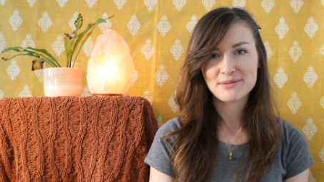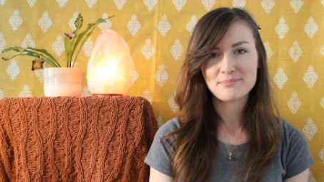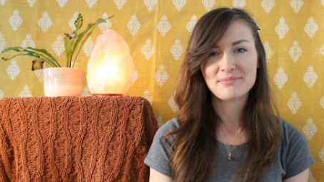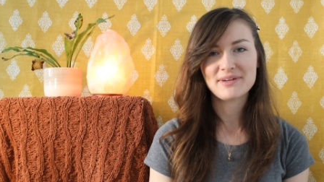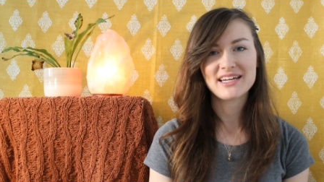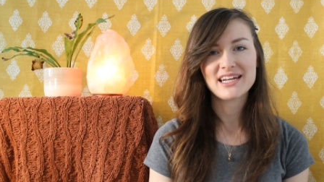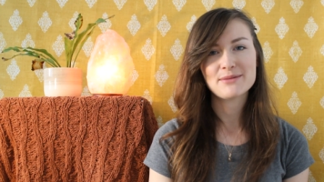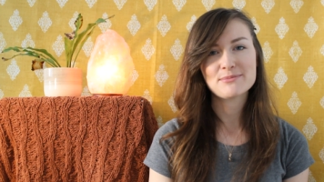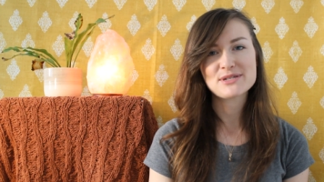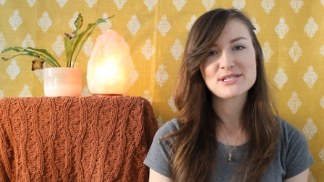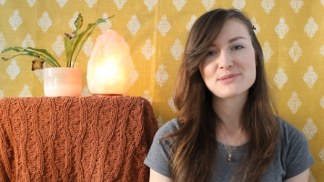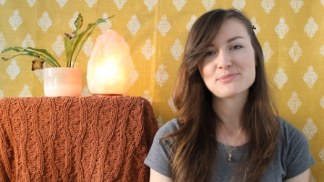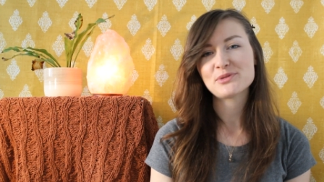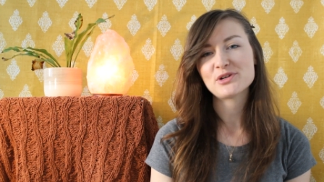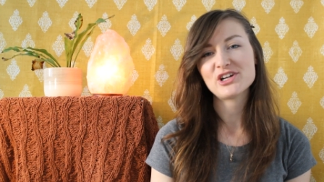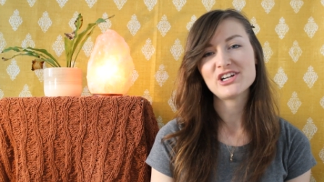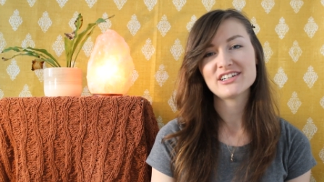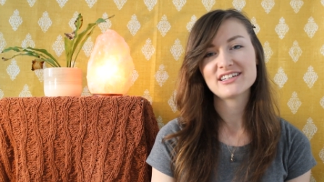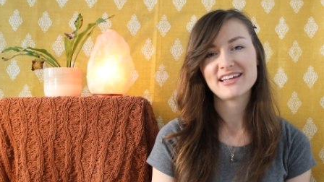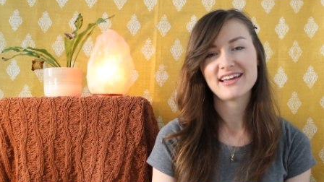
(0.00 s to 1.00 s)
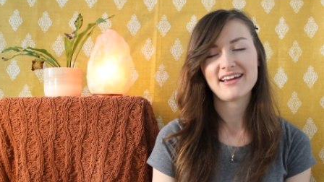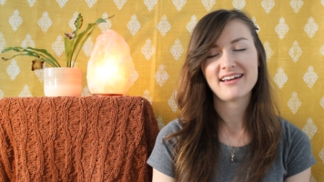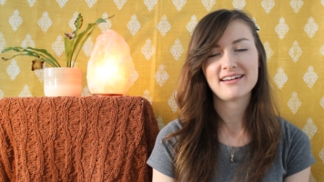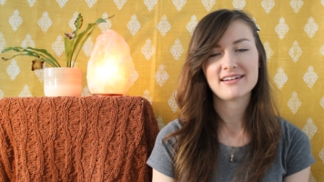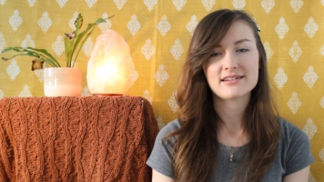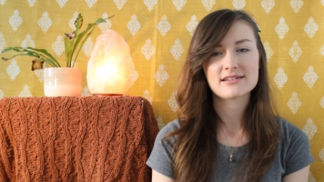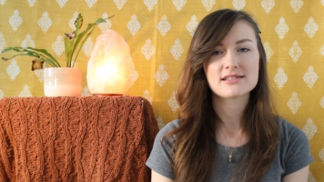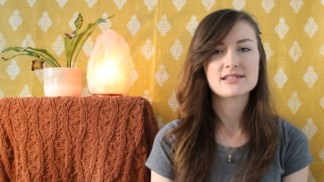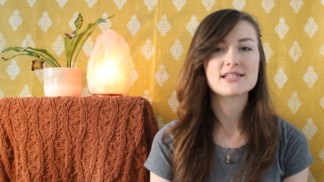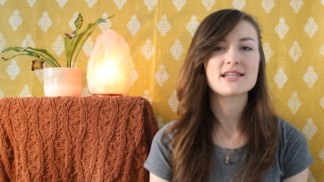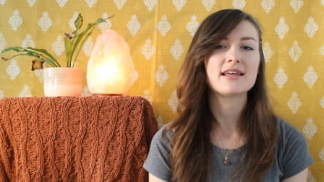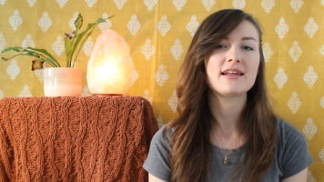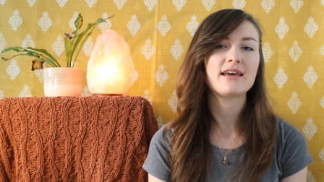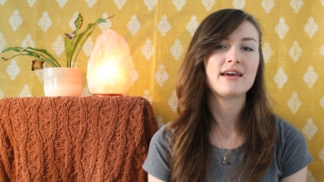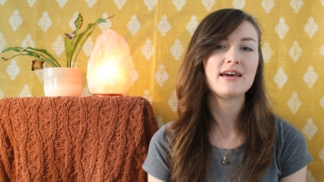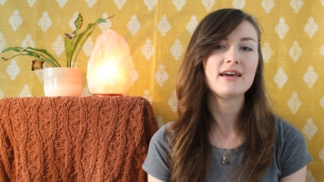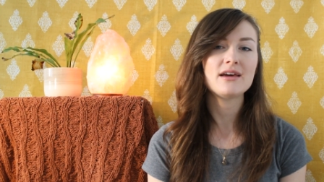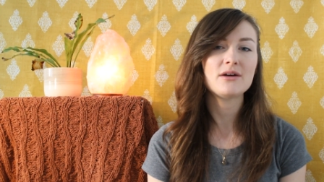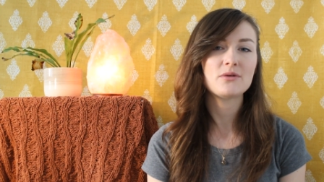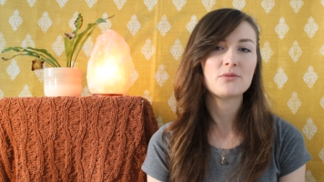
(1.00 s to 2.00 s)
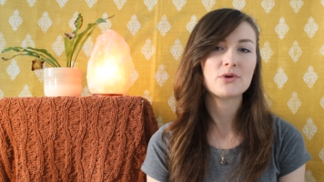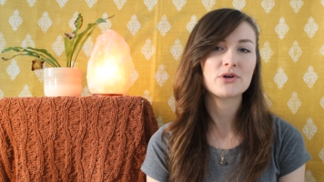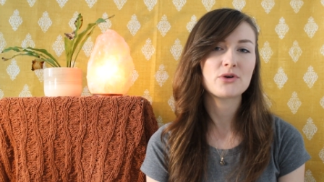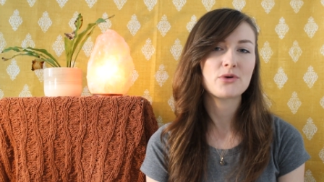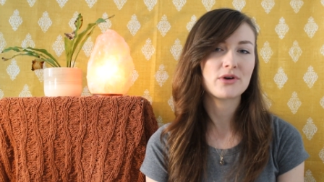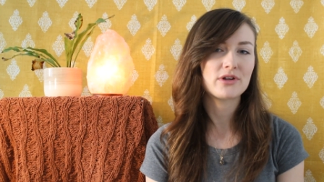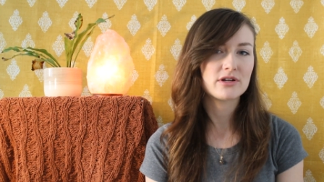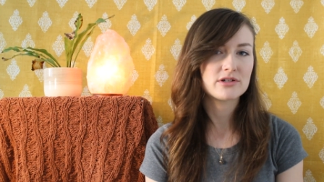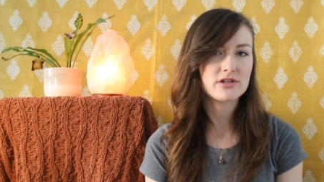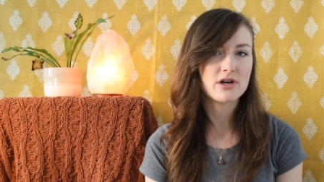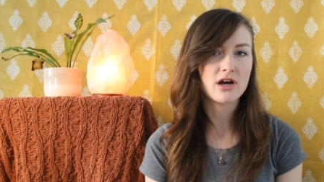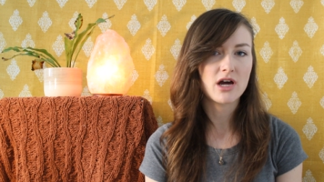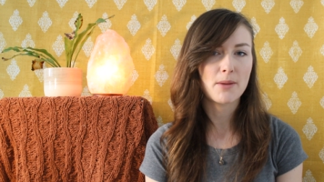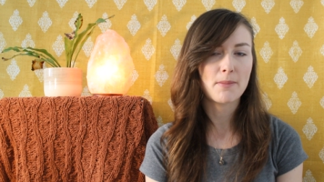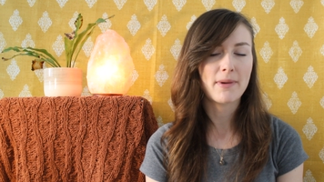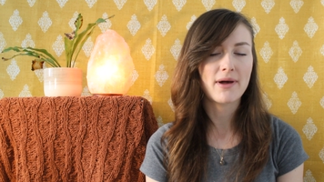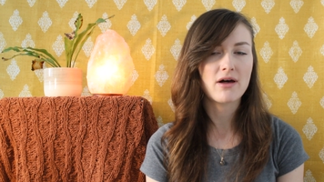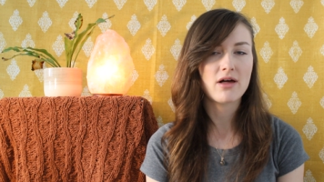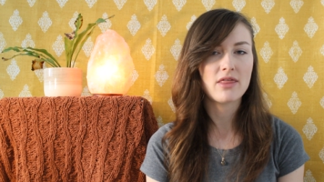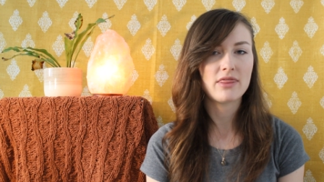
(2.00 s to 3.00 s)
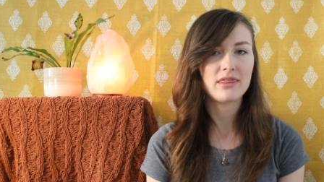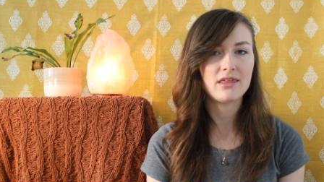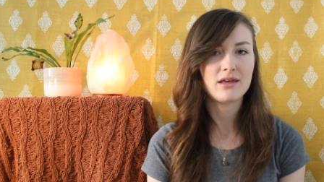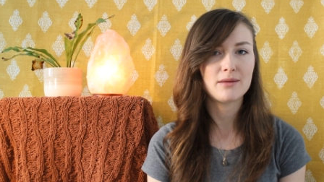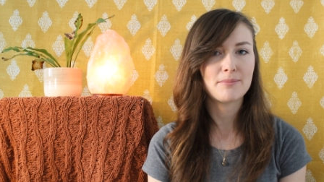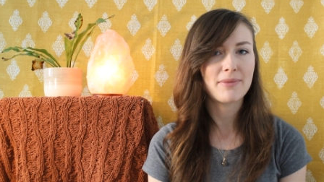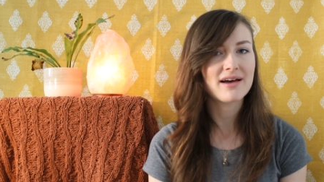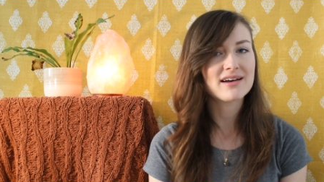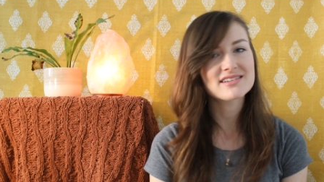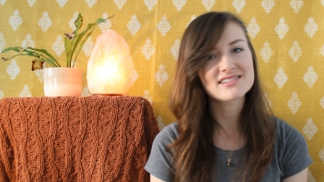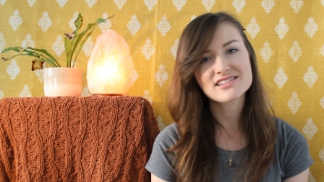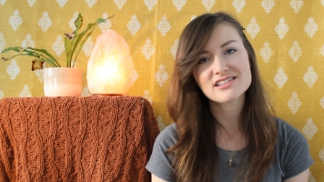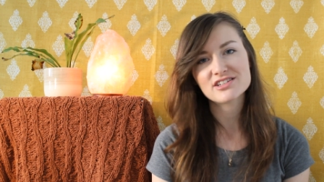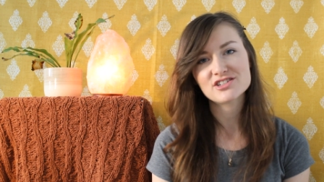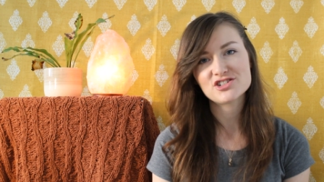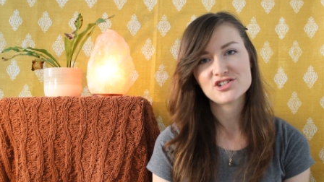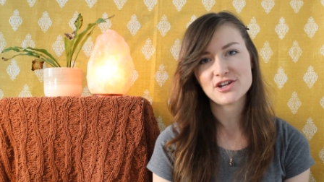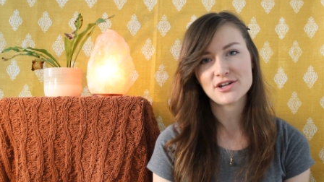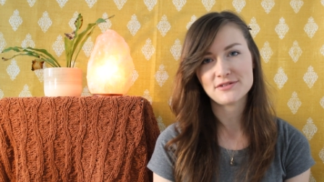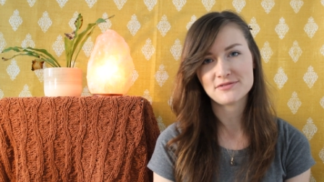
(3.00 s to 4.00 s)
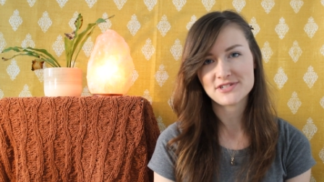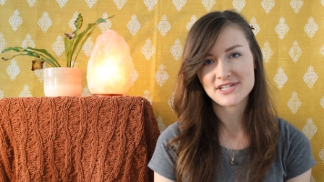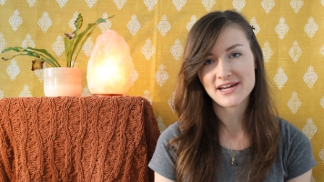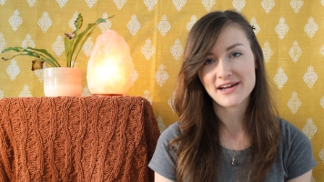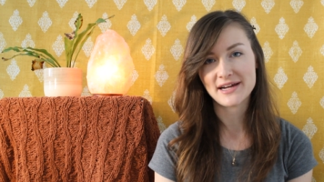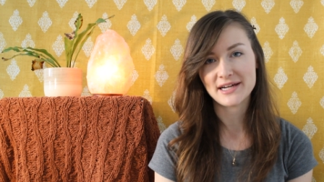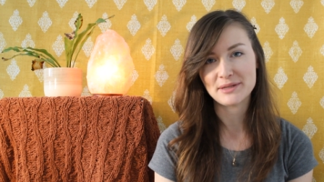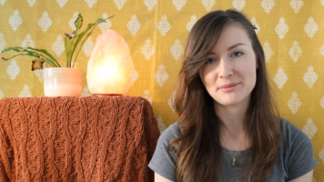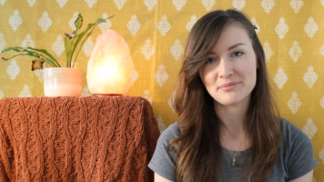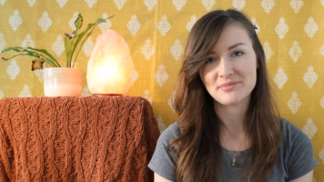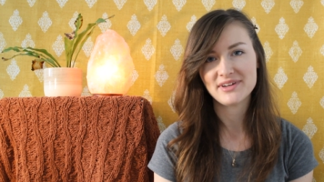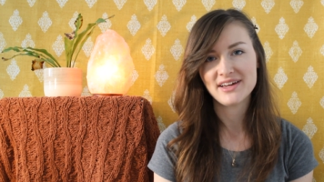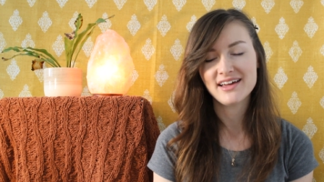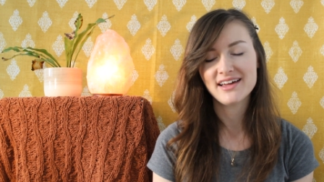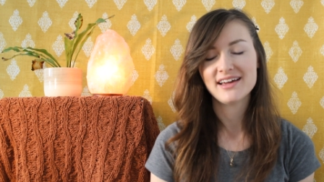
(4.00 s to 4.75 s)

My name is Brooke, and today we're going to talk about the passage of time